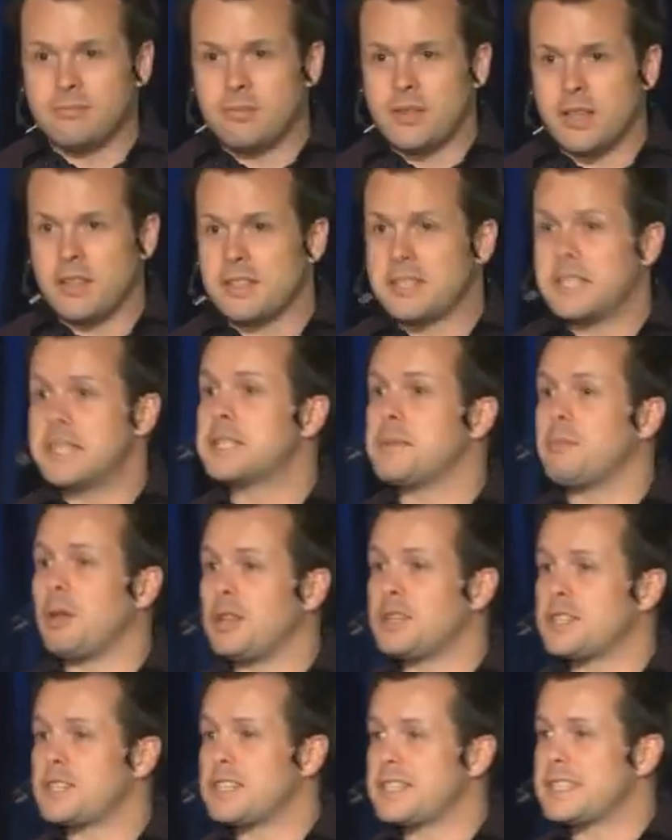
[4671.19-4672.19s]
the
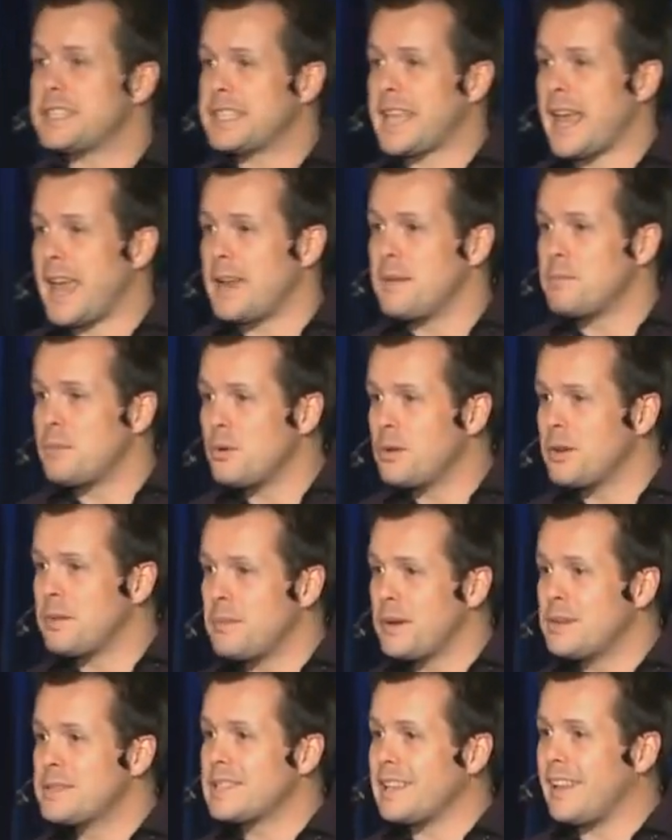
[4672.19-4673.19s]
Systemologist's Handbook,
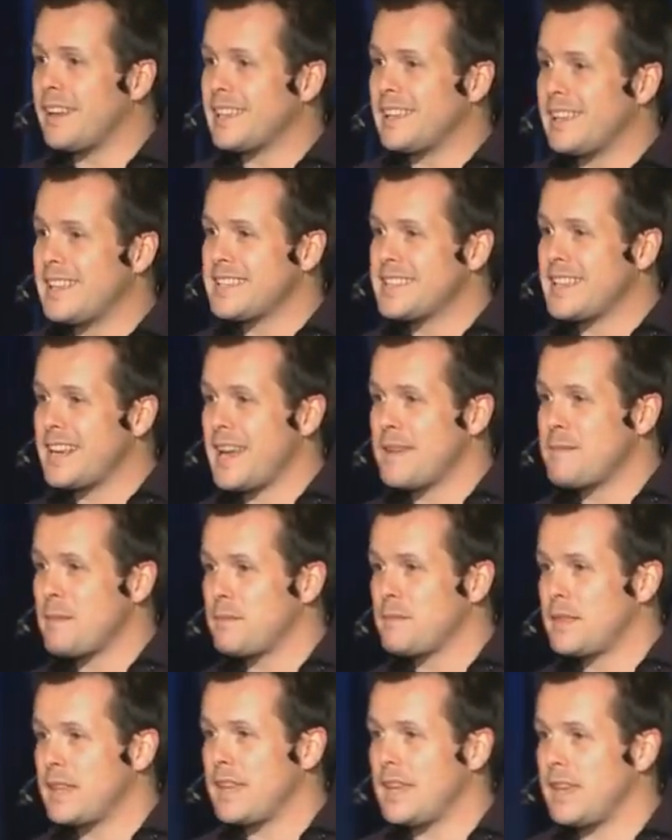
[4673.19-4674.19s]
most likely is the name
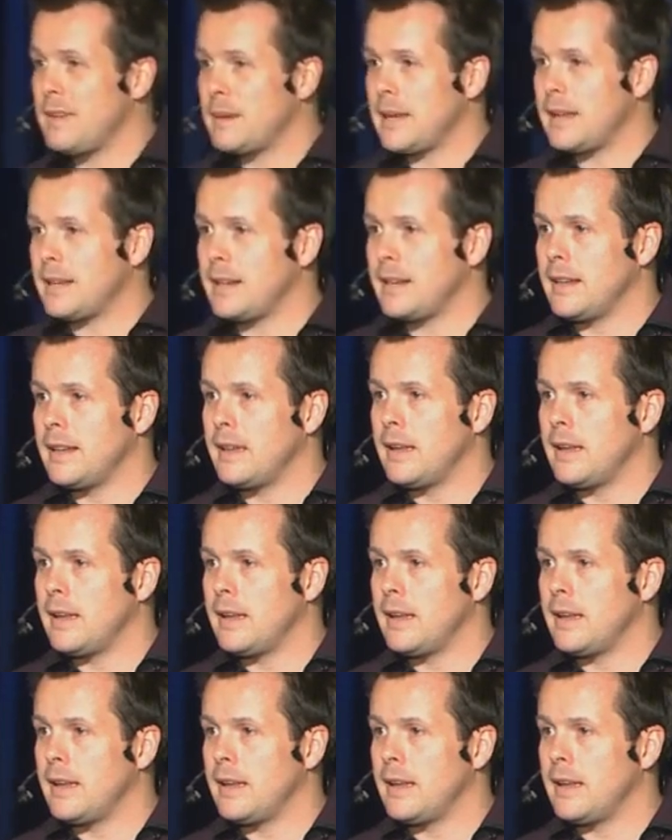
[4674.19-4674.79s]
I'm thinking about.